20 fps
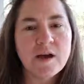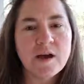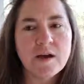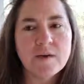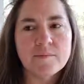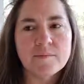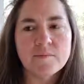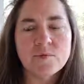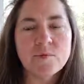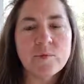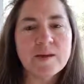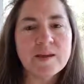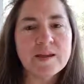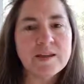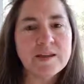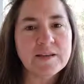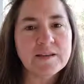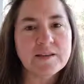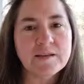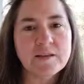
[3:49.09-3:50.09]
um, quick and
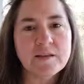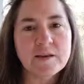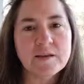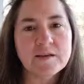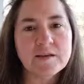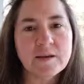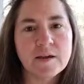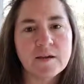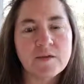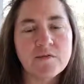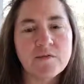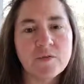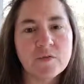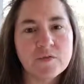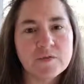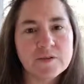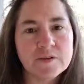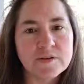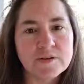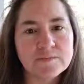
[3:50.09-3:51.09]
easy things like
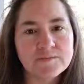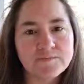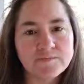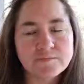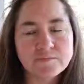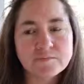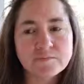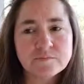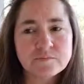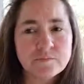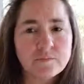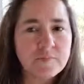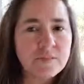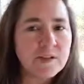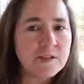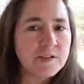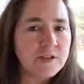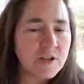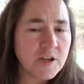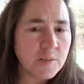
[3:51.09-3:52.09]
frozen
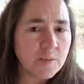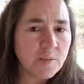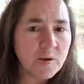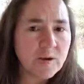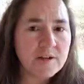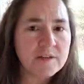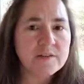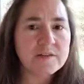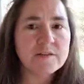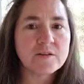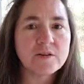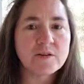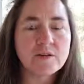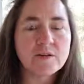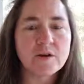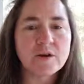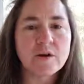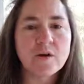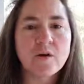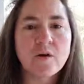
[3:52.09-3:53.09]
chicken breast to
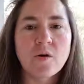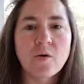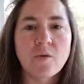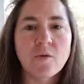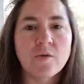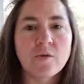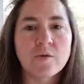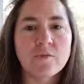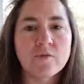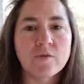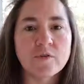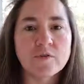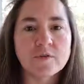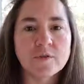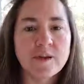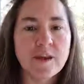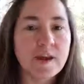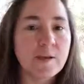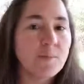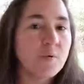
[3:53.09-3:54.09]
cook or
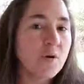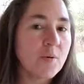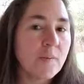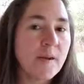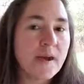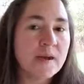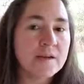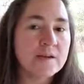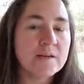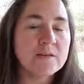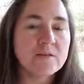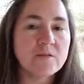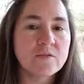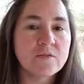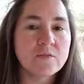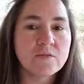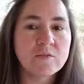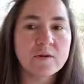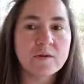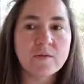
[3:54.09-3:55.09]
frozen hamburger patties. Those
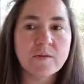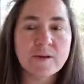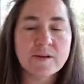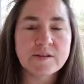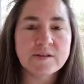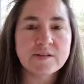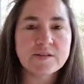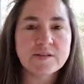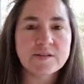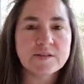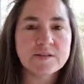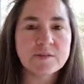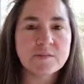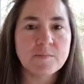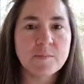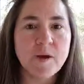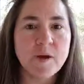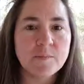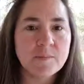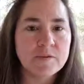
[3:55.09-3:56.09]
are really great to just
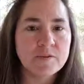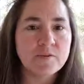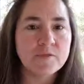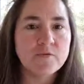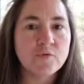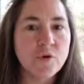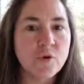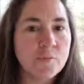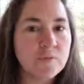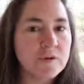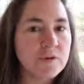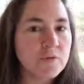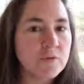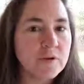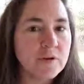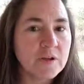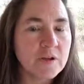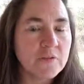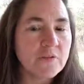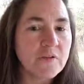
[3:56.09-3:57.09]
pop in your Foreman
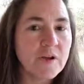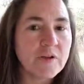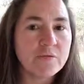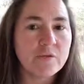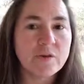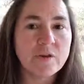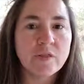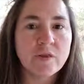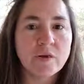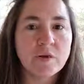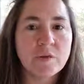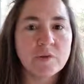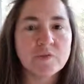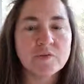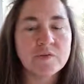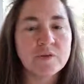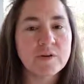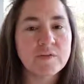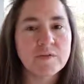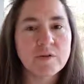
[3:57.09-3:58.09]
grill if you have one of those
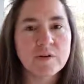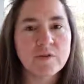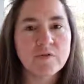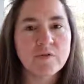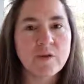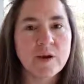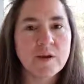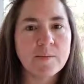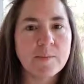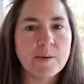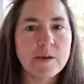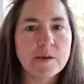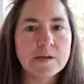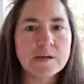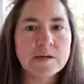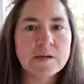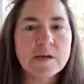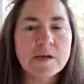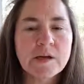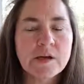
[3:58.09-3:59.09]
or even in the frying pan.
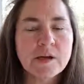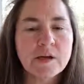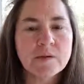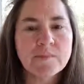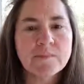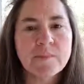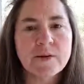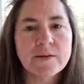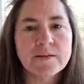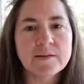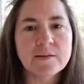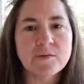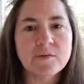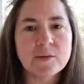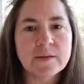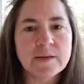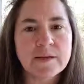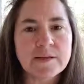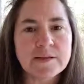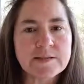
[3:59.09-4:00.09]
Makes it
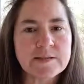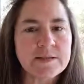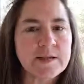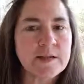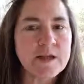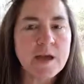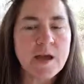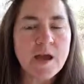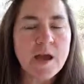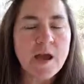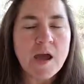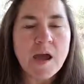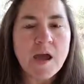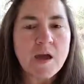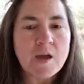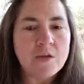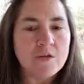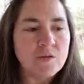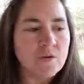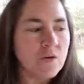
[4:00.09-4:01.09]
really easy.
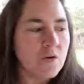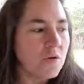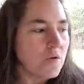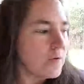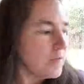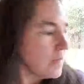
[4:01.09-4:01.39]
So